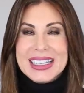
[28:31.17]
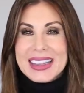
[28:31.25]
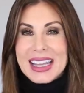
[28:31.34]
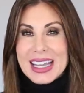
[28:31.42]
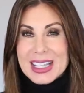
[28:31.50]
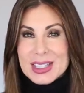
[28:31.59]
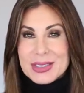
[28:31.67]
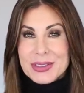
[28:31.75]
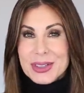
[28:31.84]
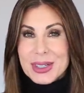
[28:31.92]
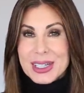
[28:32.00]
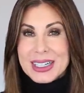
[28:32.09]
Thanks
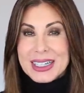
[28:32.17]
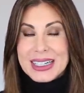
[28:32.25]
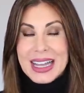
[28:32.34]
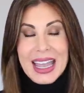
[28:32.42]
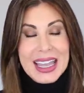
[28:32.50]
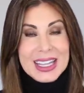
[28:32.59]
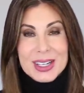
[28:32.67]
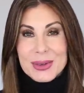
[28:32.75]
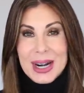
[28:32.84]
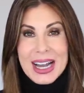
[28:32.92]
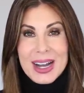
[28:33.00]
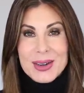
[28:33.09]
for hanging
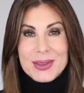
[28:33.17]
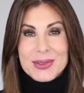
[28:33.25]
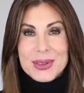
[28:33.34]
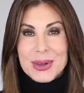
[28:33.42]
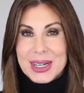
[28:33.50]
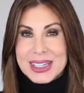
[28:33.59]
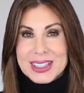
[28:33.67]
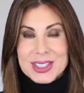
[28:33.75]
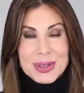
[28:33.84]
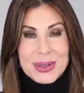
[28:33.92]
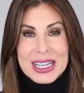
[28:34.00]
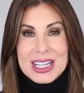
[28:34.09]
around for the
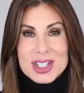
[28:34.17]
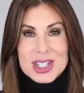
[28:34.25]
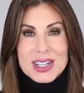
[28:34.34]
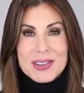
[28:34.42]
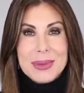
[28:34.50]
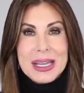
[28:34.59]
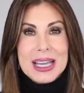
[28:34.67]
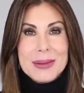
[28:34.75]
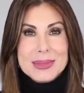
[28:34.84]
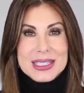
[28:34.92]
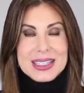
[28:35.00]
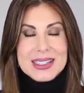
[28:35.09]
duration of my
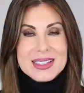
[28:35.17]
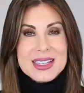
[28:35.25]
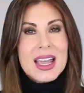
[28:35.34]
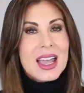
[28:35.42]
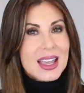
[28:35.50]
empties,